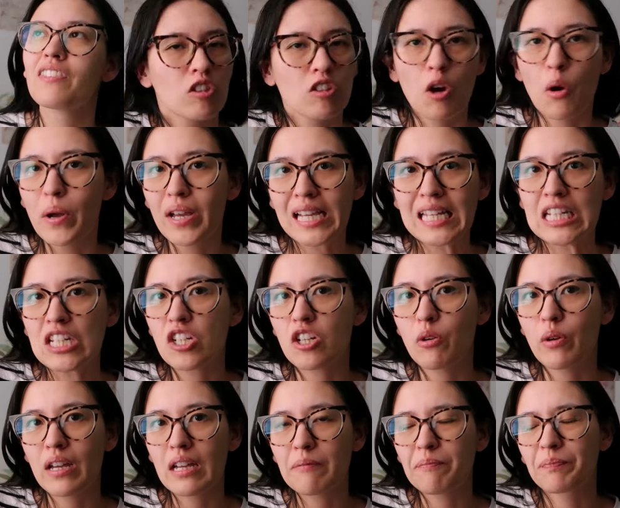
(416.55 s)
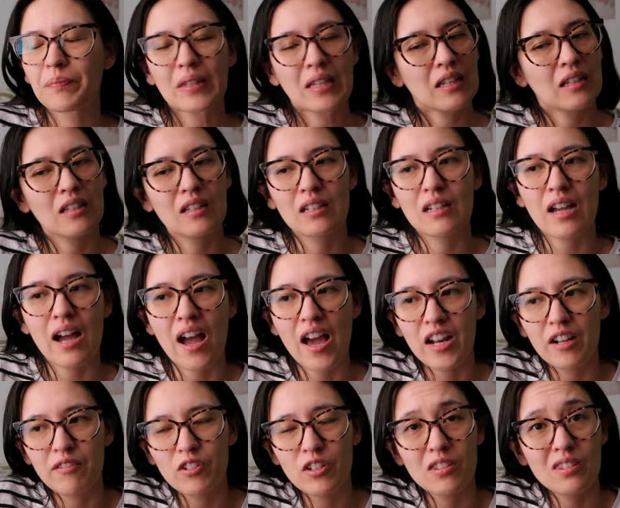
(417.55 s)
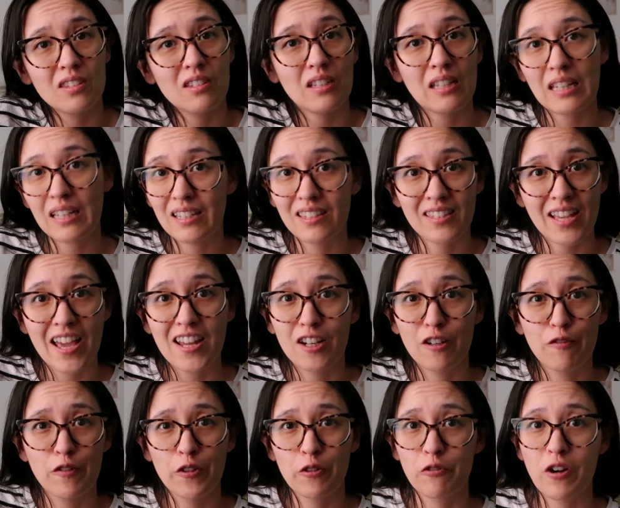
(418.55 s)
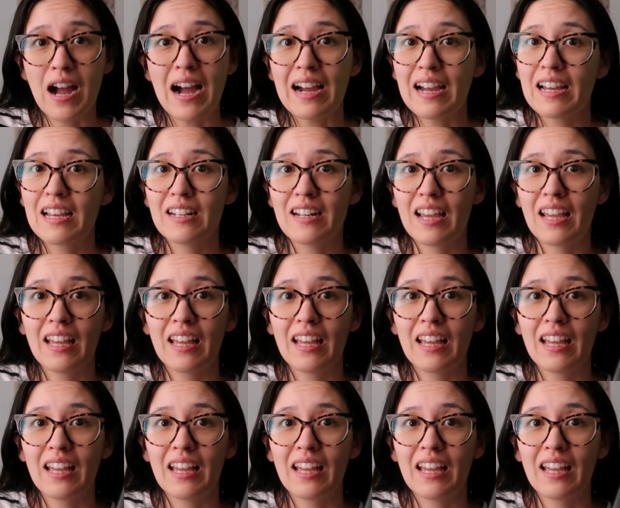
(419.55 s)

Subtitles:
Just going into it, kind of just excited for the ride,